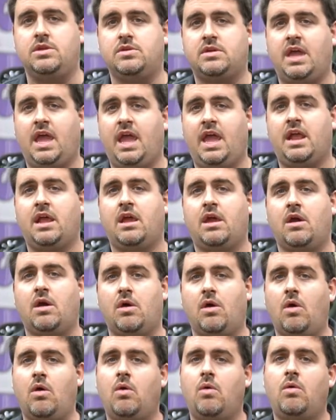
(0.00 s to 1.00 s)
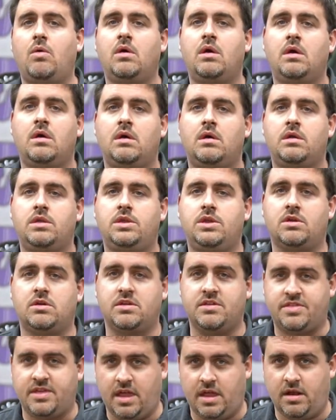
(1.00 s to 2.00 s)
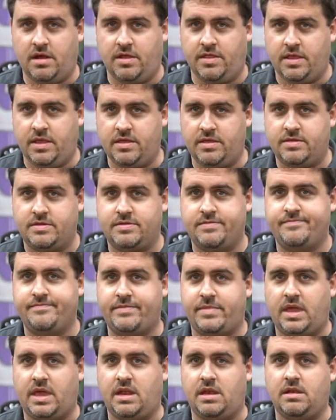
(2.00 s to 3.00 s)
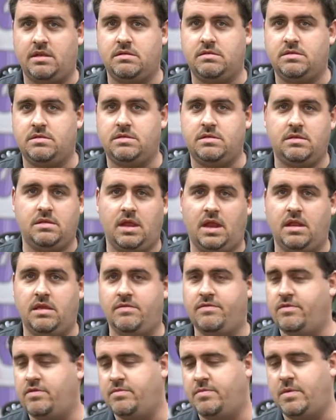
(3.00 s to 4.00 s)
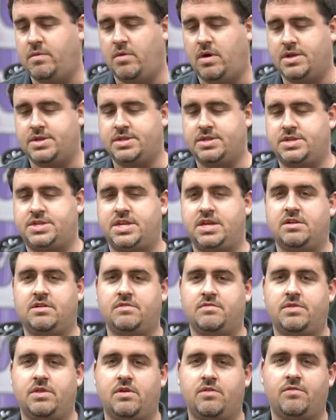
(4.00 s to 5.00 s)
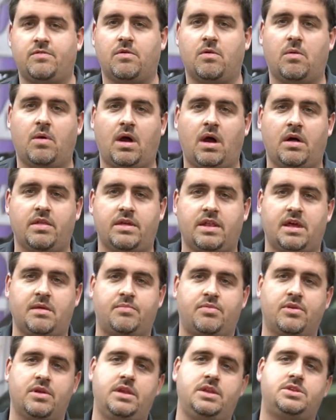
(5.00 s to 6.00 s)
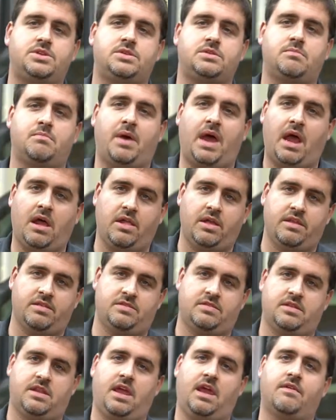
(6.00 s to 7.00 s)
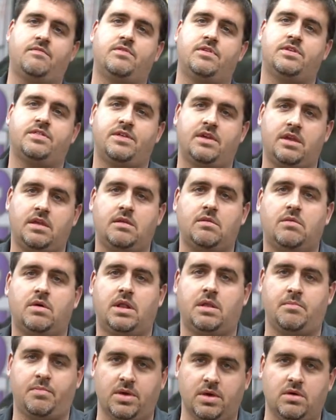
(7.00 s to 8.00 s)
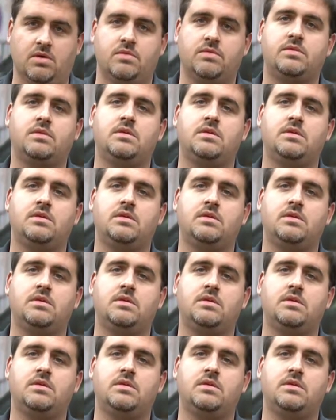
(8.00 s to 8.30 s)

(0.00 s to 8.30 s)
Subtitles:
You can go urethane on these. And any of you who've been watching the channel knows for a while that I preach balance in everything in a build.